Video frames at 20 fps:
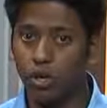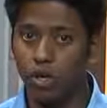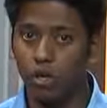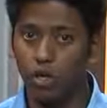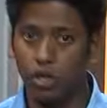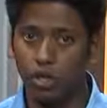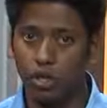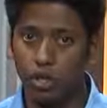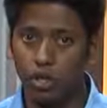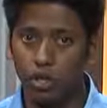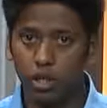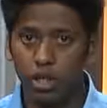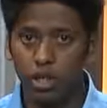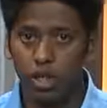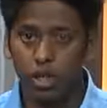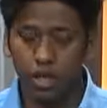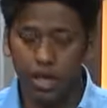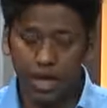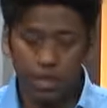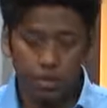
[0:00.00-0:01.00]
earlier,
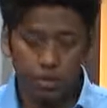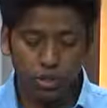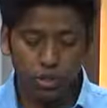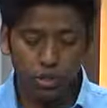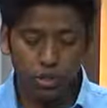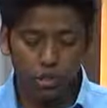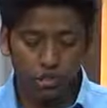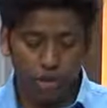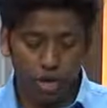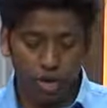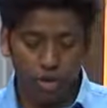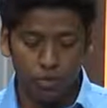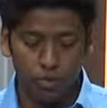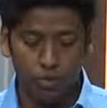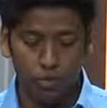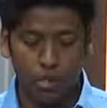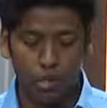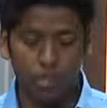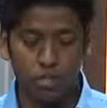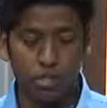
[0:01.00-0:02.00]
the acquisition rate
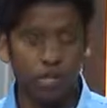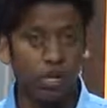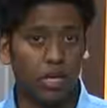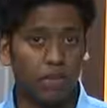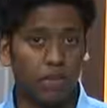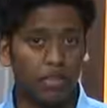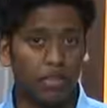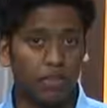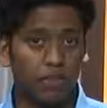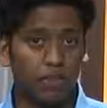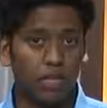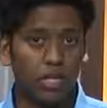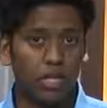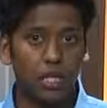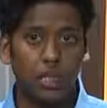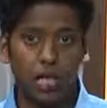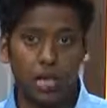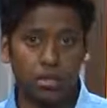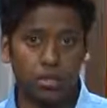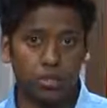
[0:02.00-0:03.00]
was around
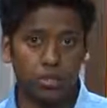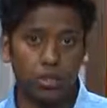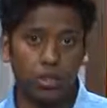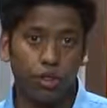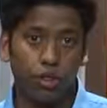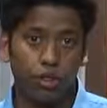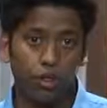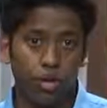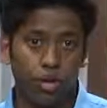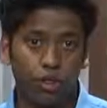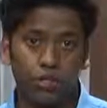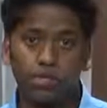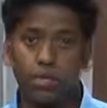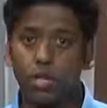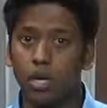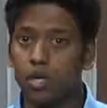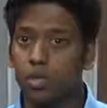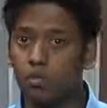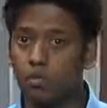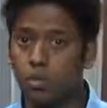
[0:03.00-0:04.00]
17,300
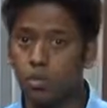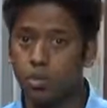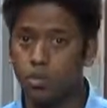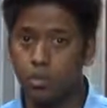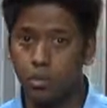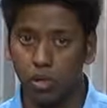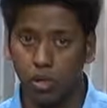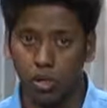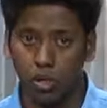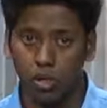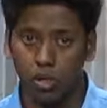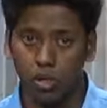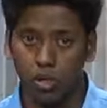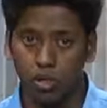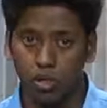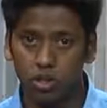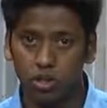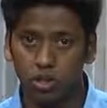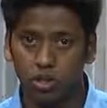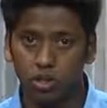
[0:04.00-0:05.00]
customers per
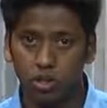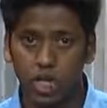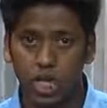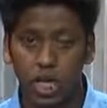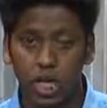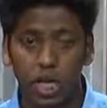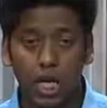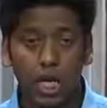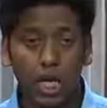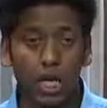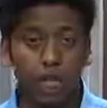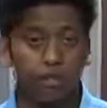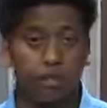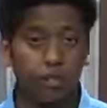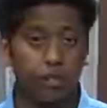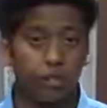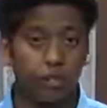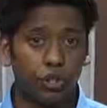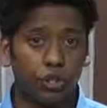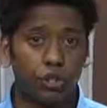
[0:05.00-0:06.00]
year. If
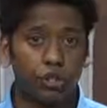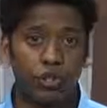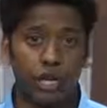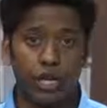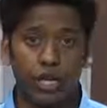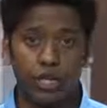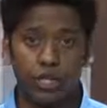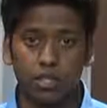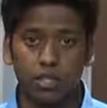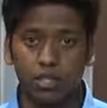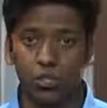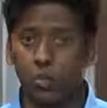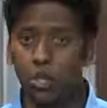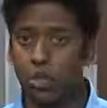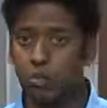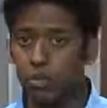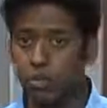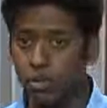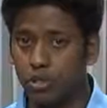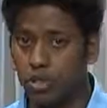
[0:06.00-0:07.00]
our churn rate is
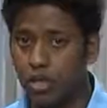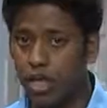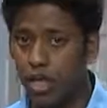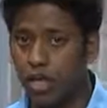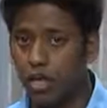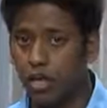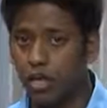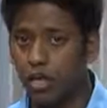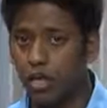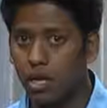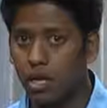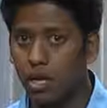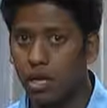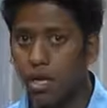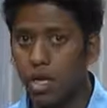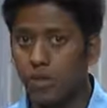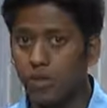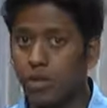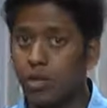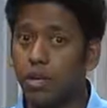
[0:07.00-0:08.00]
20%,
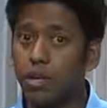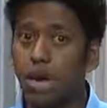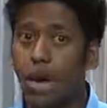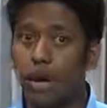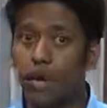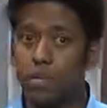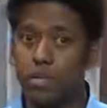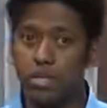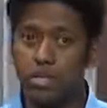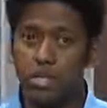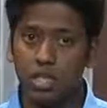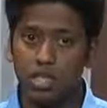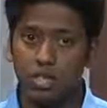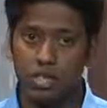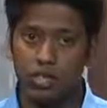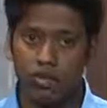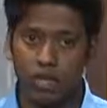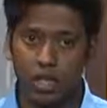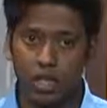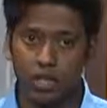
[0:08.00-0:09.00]
then our
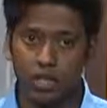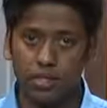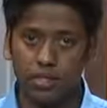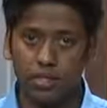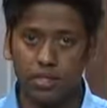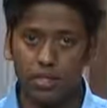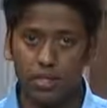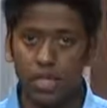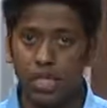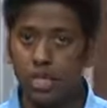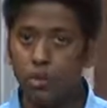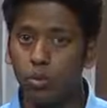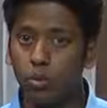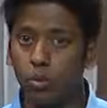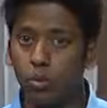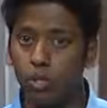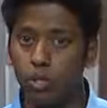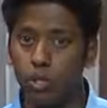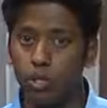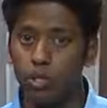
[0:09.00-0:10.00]
acquisition rates
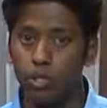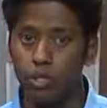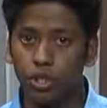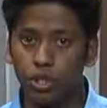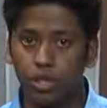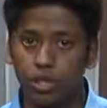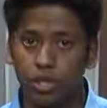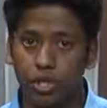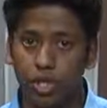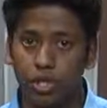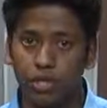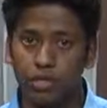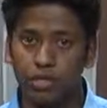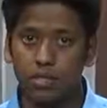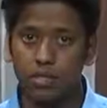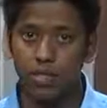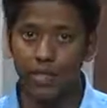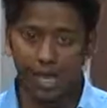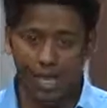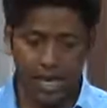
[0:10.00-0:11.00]
equal our churn
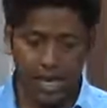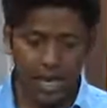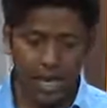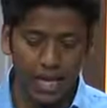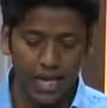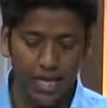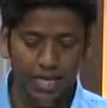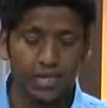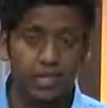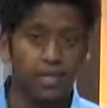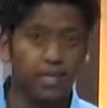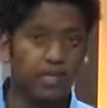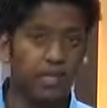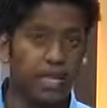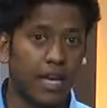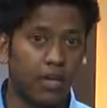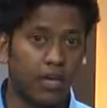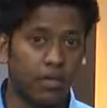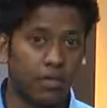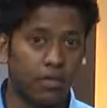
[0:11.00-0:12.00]
rates at
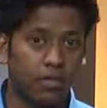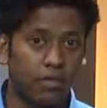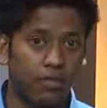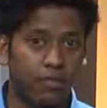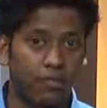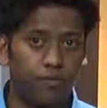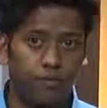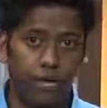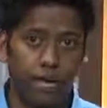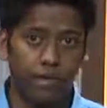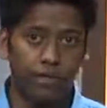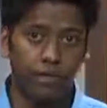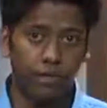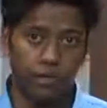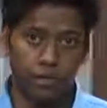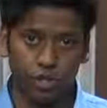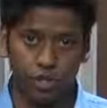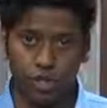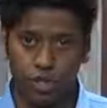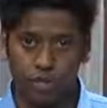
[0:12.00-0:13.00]

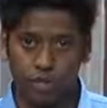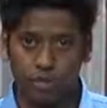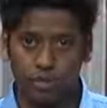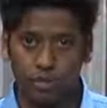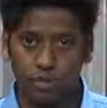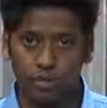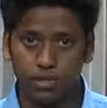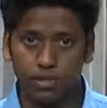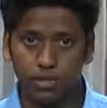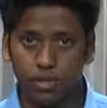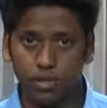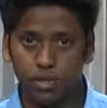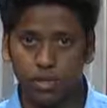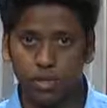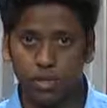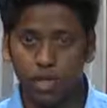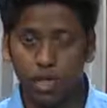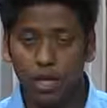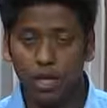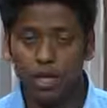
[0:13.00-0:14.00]
86,500 customers.
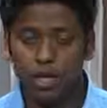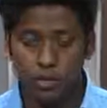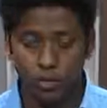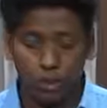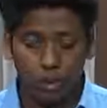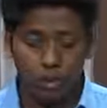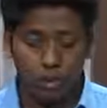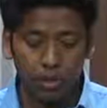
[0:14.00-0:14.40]
So we